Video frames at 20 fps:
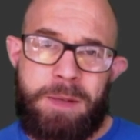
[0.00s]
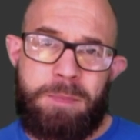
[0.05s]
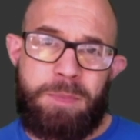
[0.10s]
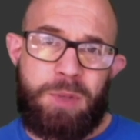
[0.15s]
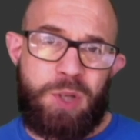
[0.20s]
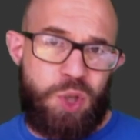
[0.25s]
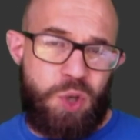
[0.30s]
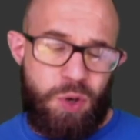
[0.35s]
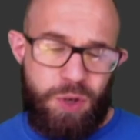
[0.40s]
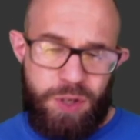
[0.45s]

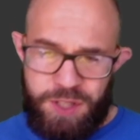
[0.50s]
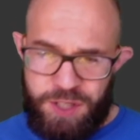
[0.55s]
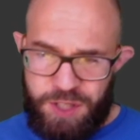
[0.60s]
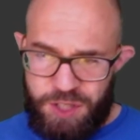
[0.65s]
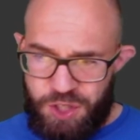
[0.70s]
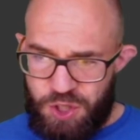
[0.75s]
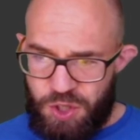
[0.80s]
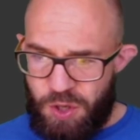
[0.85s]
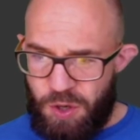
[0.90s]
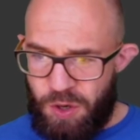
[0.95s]
but God is in
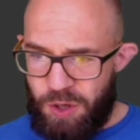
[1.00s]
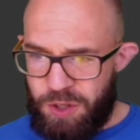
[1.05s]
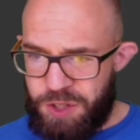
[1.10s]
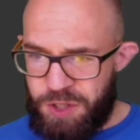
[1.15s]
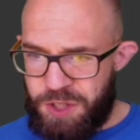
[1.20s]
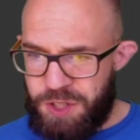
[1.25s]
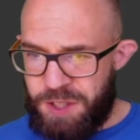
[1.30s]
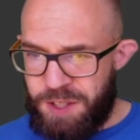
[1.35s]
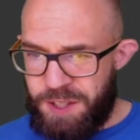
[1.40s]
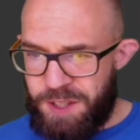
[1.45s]

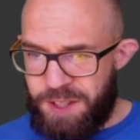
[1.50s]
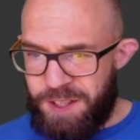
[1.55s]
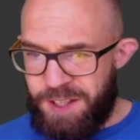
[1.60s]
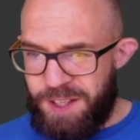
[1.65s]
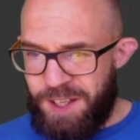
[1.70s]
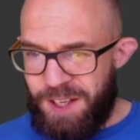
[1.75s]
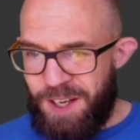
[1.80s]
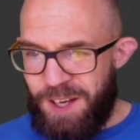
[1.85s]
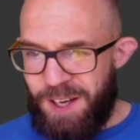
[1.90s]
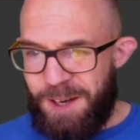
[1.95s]
charge
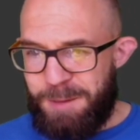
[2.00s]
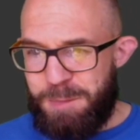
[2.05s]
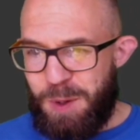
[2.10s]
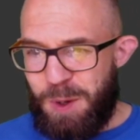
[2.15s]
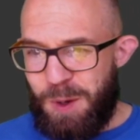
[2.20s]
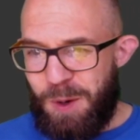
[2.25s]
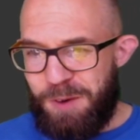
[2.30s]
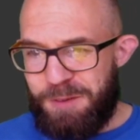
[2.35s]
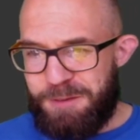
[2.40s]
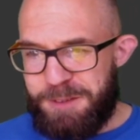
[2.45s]

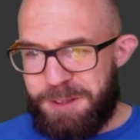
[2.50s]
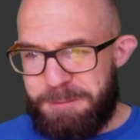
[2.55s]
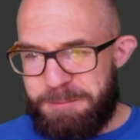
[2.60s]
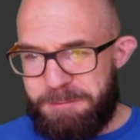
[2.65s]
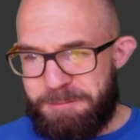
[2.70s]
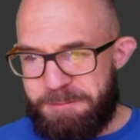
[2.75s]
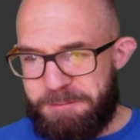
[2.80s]
of them.